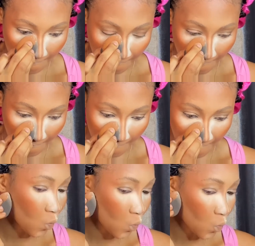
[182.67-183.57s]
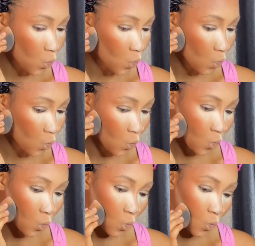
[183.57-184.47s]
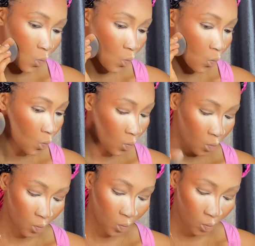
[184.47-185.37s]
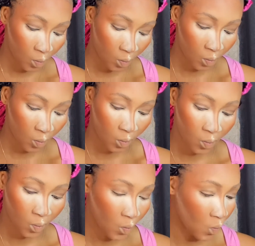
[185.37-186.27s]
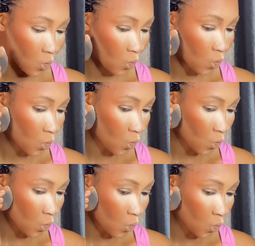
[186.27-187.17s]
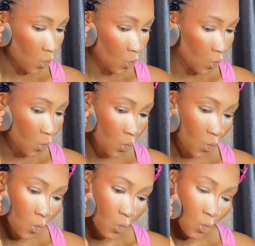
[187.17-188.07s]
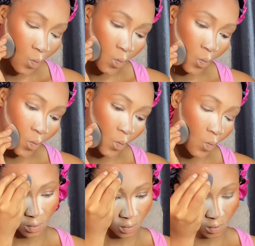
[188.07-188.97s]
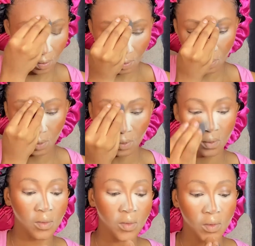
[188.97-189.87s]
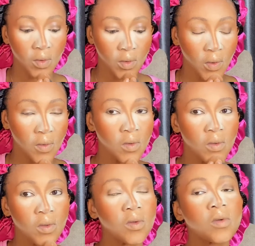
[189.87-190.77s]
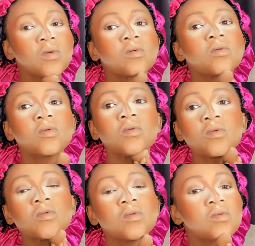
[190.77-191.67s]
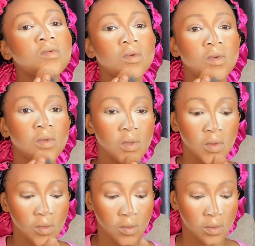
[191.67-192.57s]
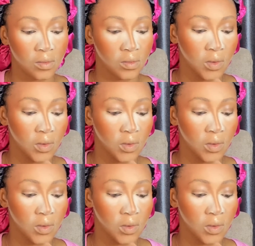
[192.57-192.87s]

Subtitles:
in Ginger to do my reverse contour for my nose and my reverse contour for my cheek. Guys, I'm loving this look already. I'm looking all snatched up.